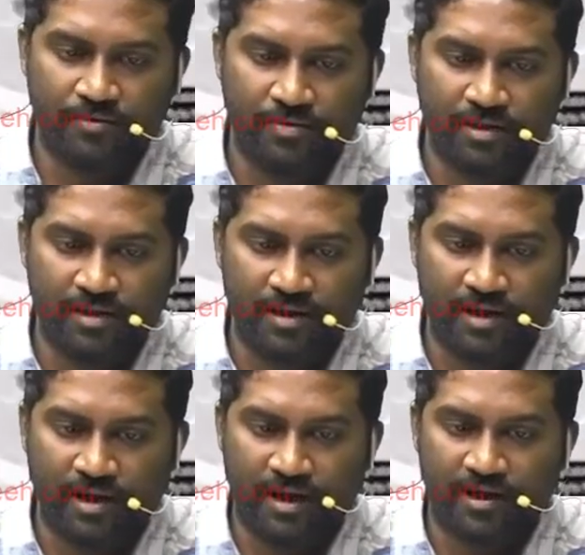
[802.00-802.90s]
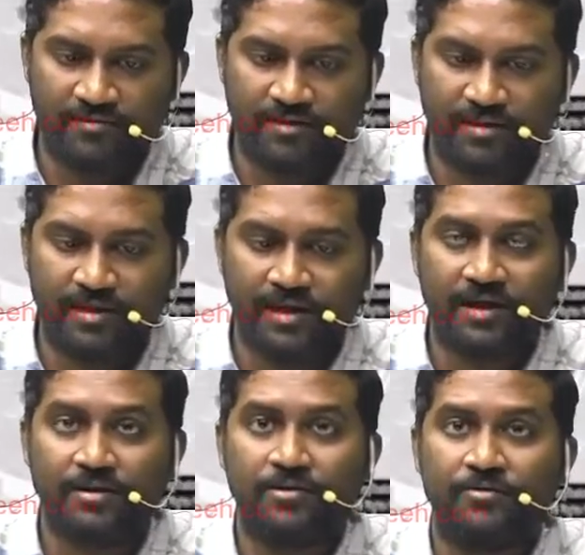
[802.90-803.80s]
pneumonia as a
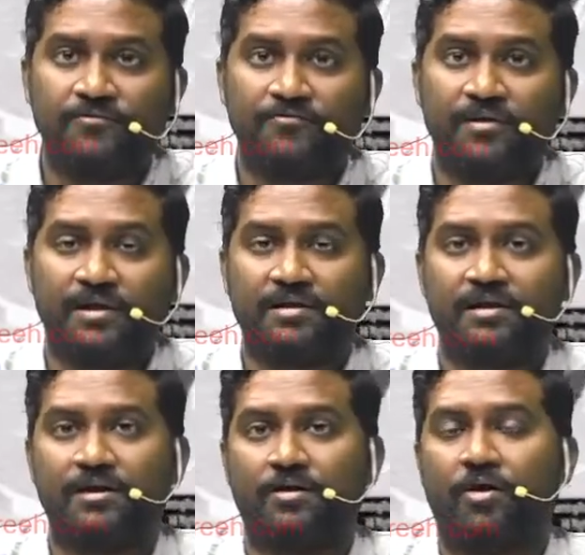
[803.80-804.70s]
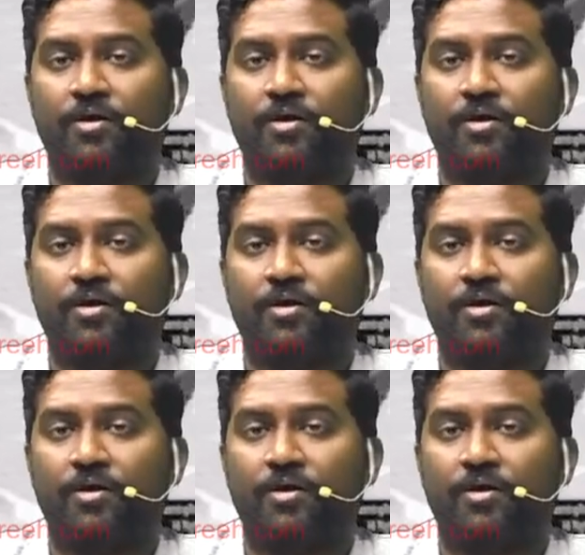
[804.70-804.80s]
negative filter